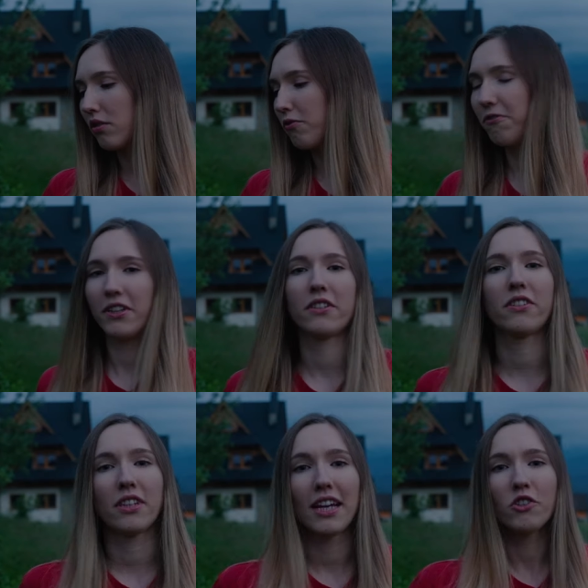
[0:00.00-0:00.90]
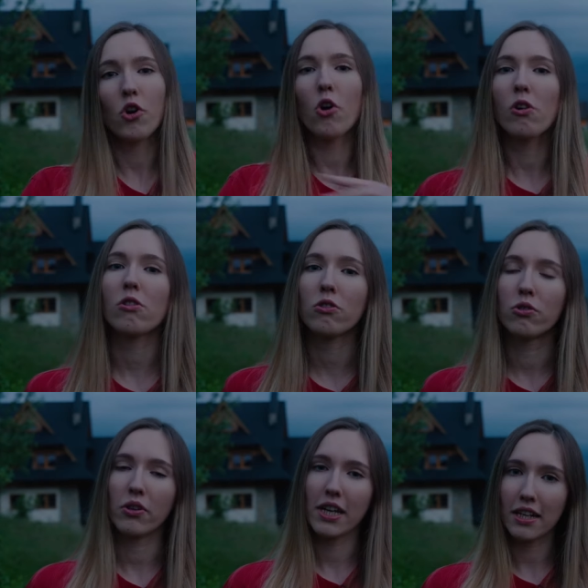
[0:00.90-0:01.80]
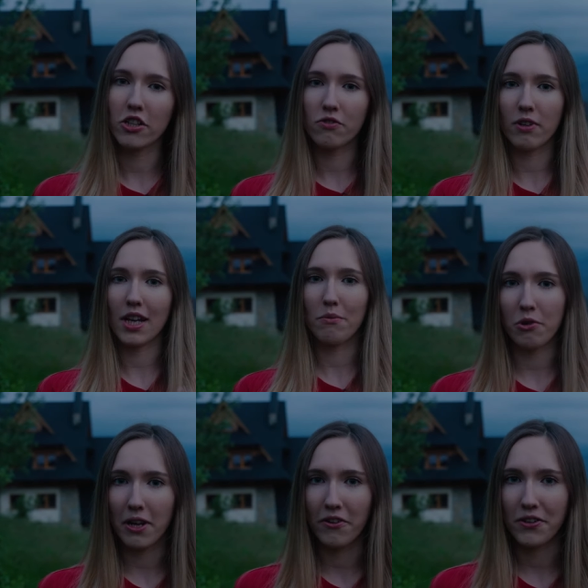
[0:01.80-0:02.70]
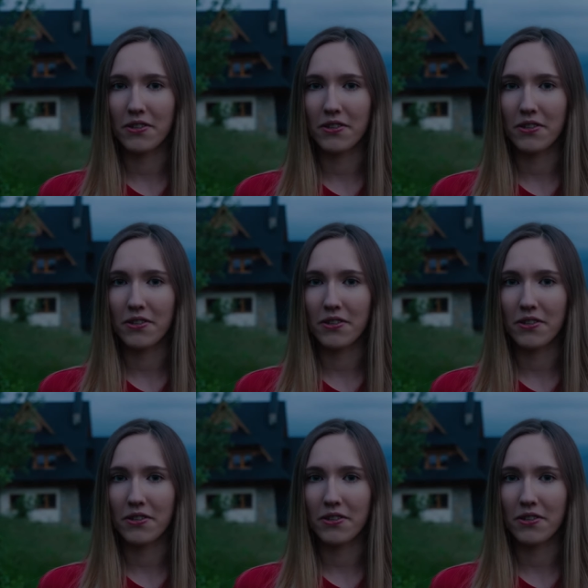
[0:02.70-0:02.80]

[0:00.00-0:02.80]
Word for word: fit at all to English vocabulary.